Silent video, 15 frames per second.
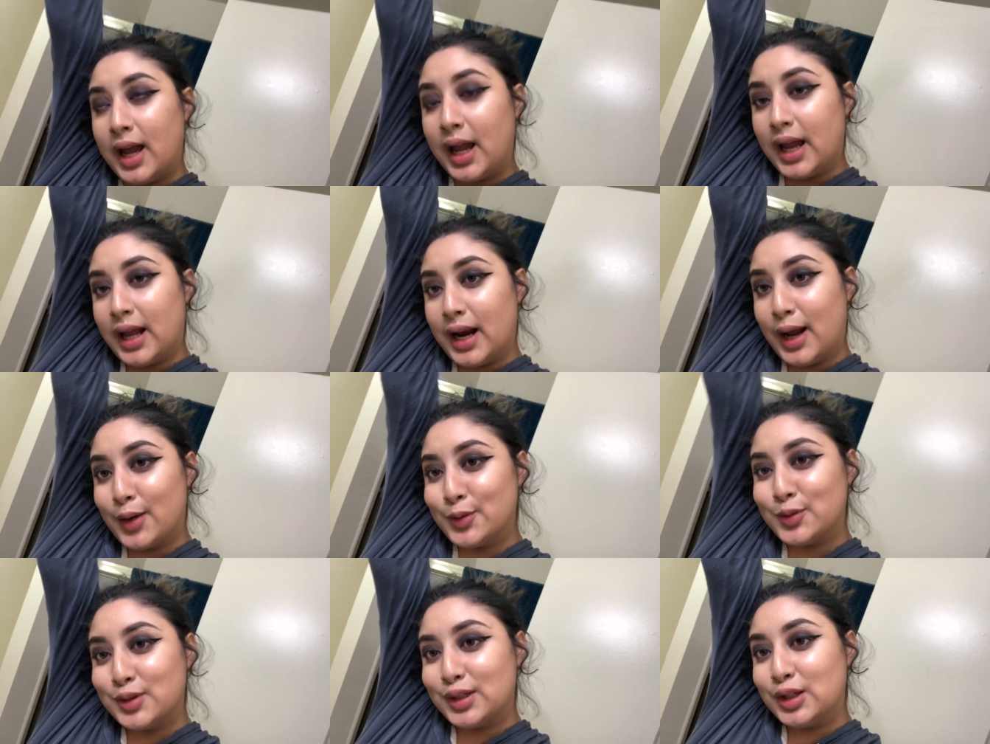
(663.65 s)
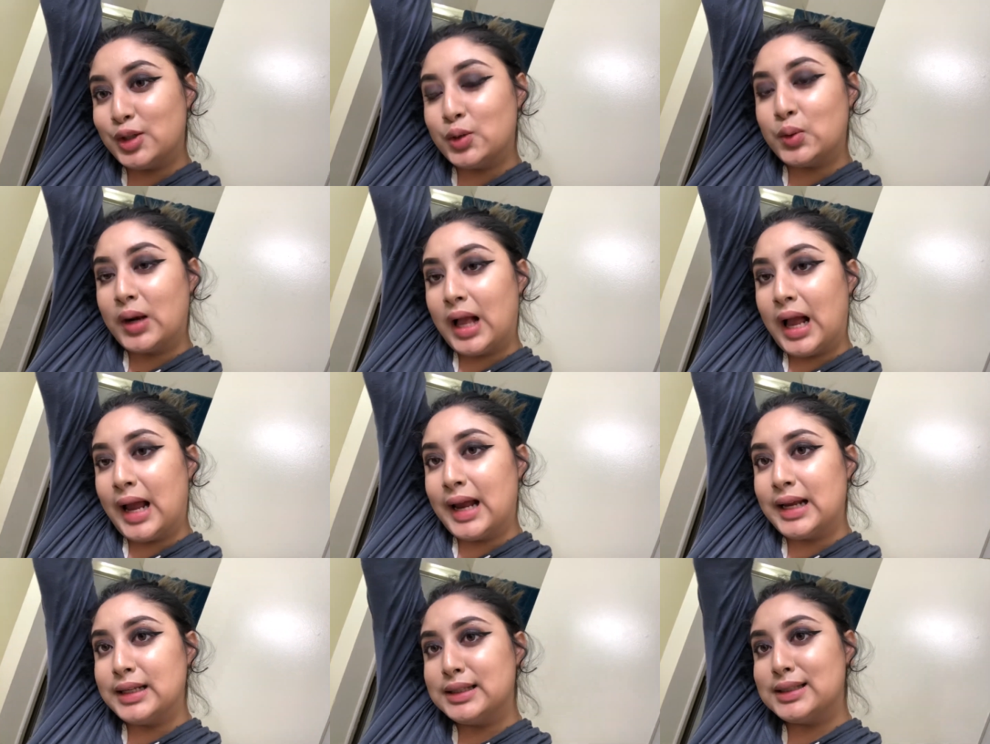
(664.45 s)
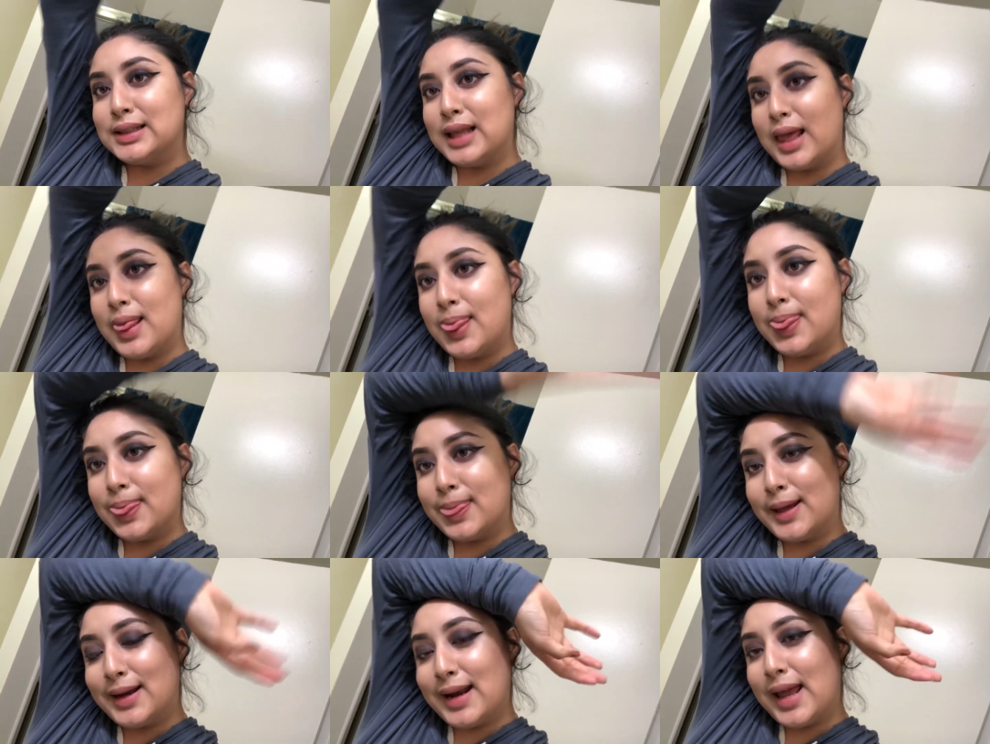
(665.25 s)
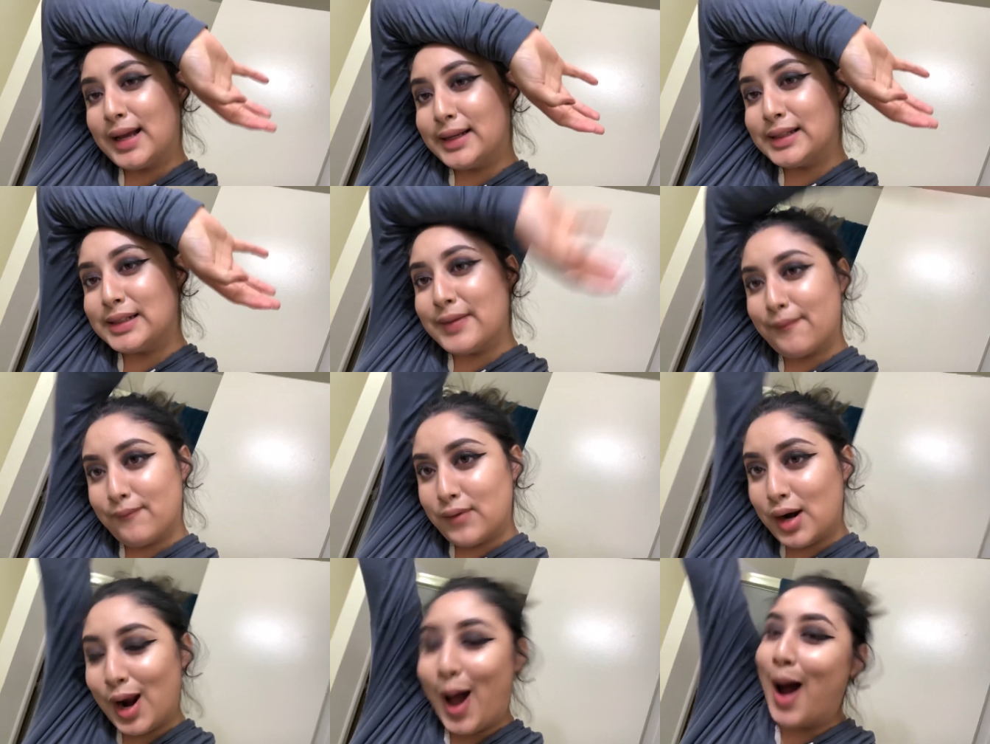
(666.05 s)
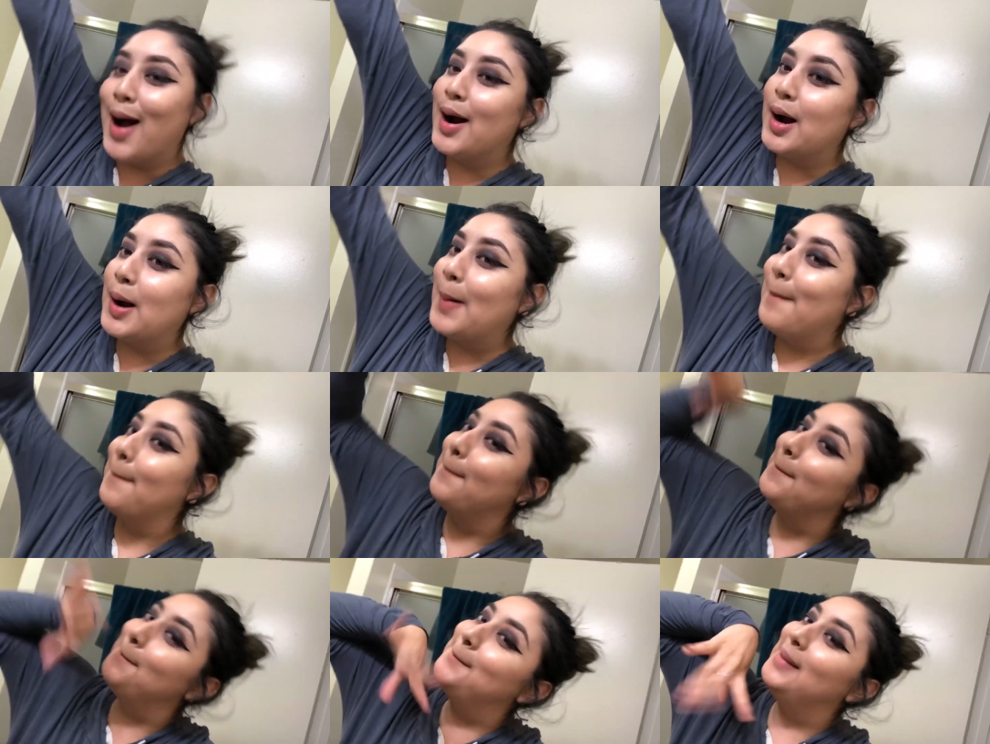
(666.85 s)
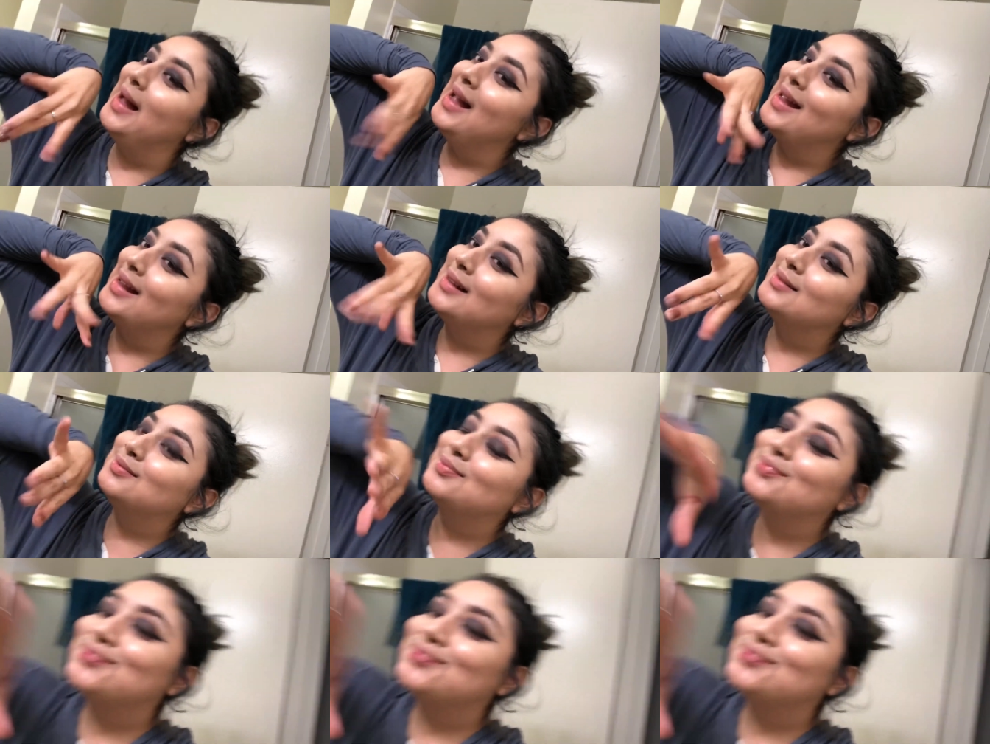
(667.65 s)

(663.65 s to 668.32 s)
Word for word: And I'll see you guys in the next vlog. Bye.